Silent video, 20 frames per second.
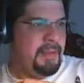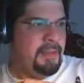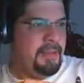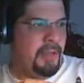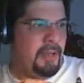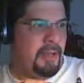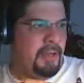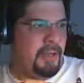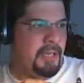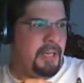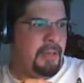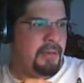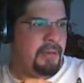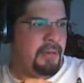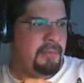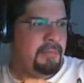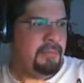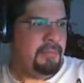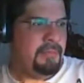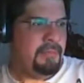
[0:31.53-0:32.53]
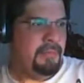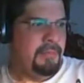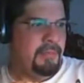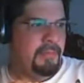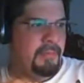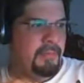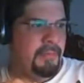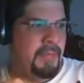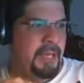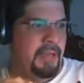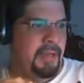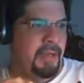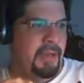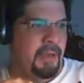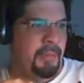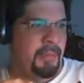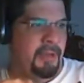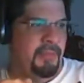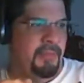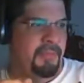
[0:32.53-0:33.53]
Daunlen met a
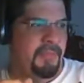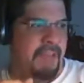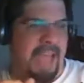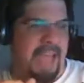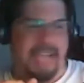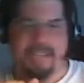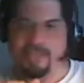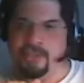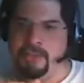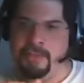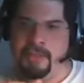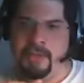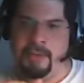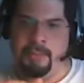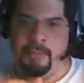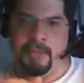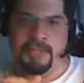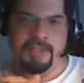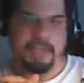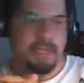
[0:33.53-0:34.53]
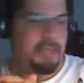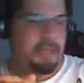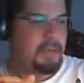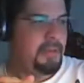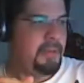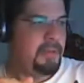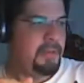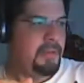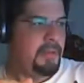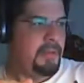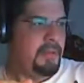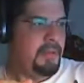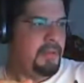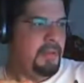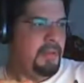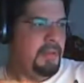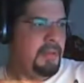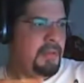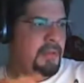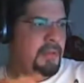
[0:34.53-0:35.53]
couple of factions within the prison.
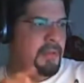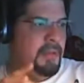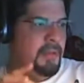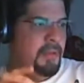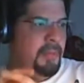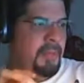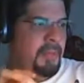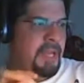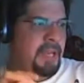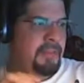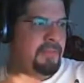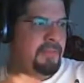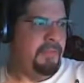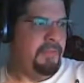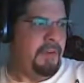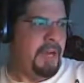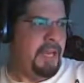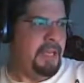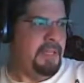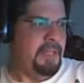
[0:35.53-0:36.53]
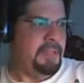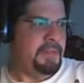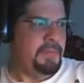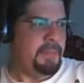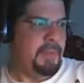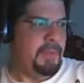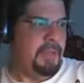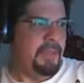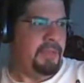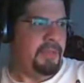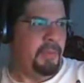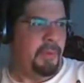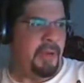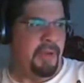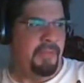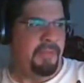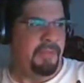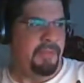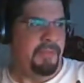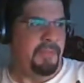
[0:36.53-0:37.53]
You made friends with
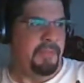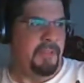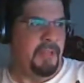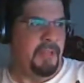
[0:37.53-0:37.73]
Griff, the